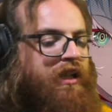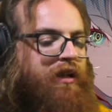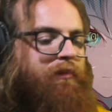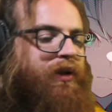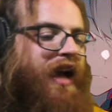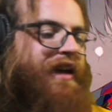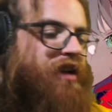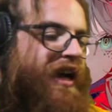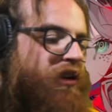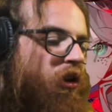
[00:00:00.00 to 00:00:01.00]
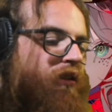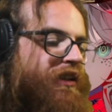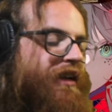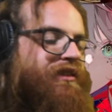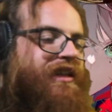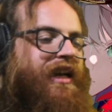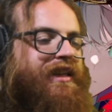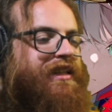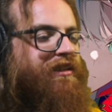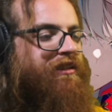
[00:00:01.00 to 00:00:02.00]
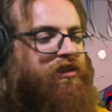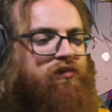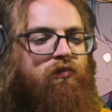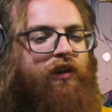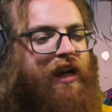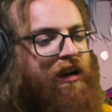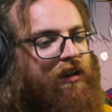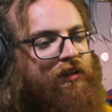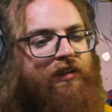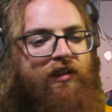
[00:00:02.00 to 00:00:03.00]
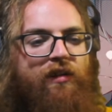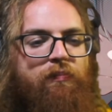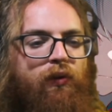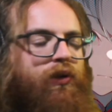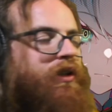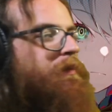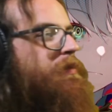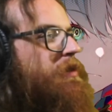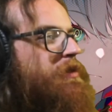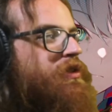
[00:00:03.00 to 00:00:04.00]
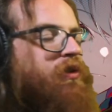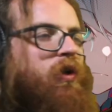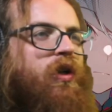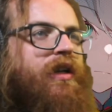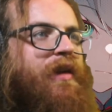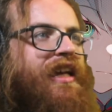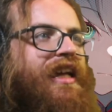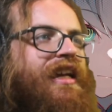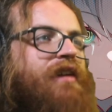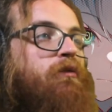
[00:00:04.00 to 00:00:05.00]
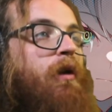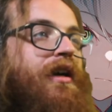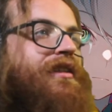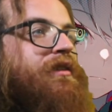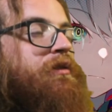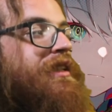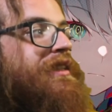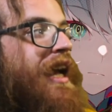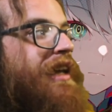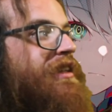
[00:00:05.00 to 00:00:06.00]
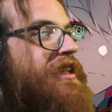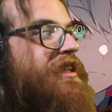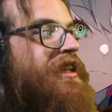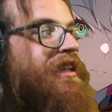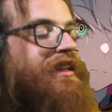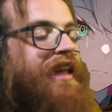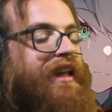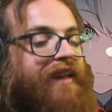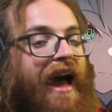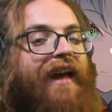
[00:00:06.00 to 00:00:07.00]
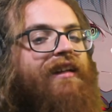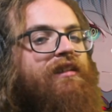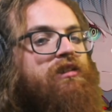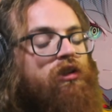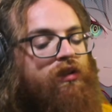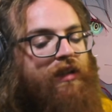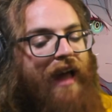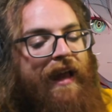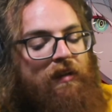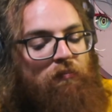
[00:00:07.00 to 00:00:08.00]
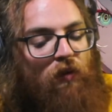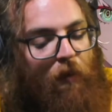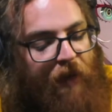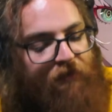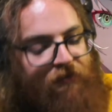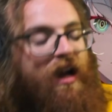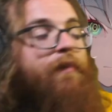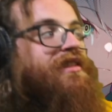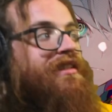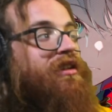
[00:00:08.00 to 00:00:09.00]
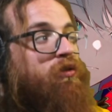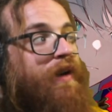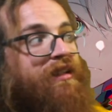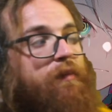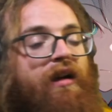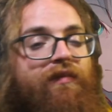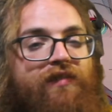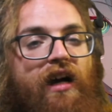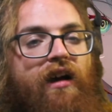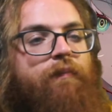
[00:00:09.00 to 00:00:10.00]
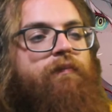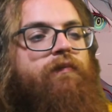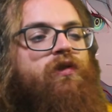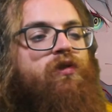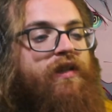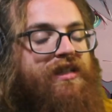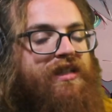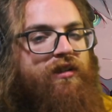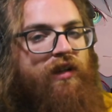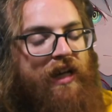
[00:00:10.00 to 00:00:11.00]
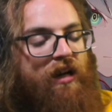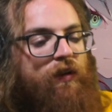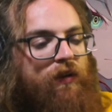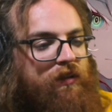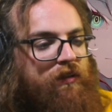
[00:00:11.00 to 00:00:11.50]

But I, I called it. I was like, I think they're gonna do more character. They're gonna pull up some of the story and make it. And it was. It was exactly that. That so that amount of time is the correct amount of time to endear a character,